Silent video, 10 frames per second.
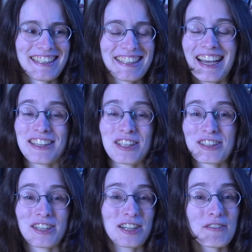yeah,
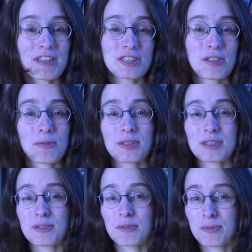the, the, convention
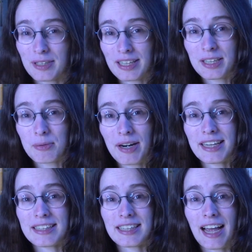was really
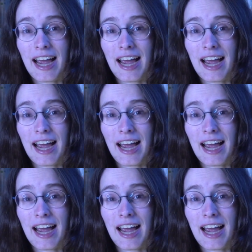great.